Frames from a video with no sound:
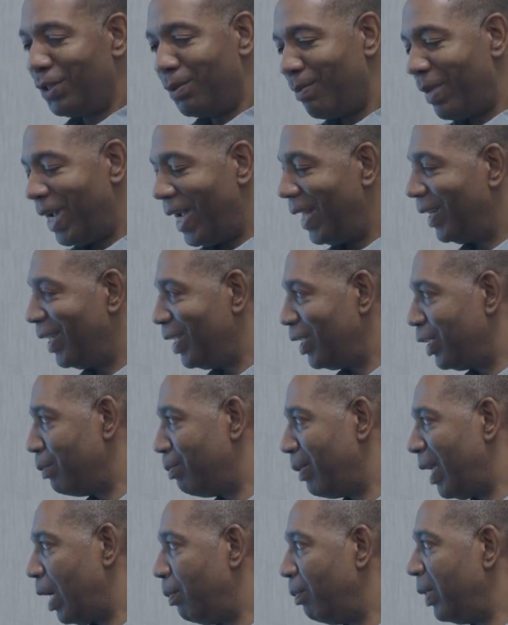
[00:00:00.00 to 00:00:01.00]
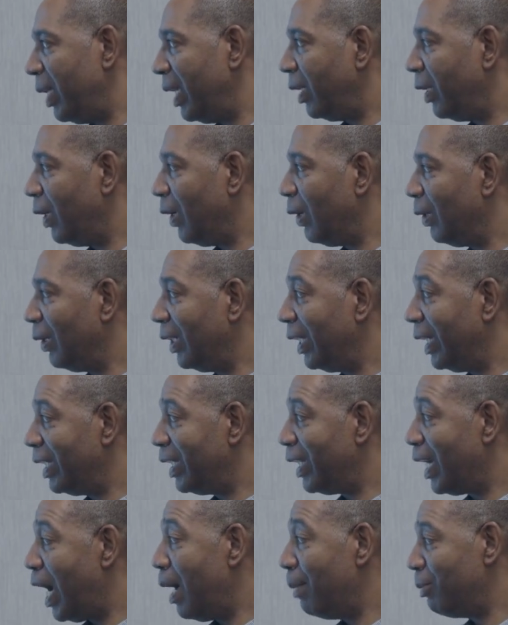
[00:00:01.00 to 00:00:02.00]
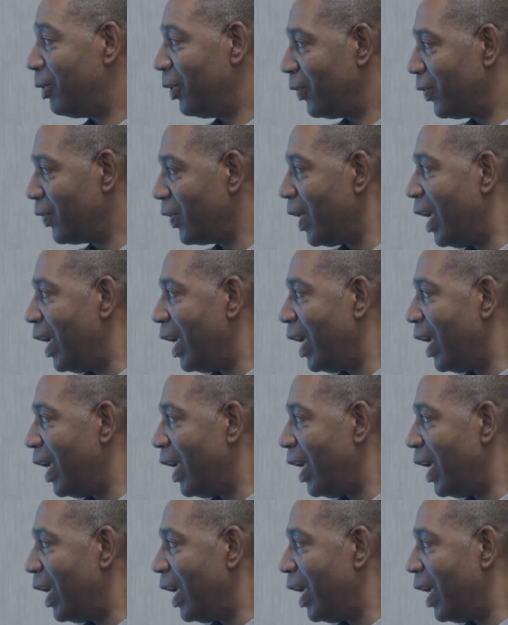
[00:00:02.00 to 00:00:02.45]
and bad things about being early adopters,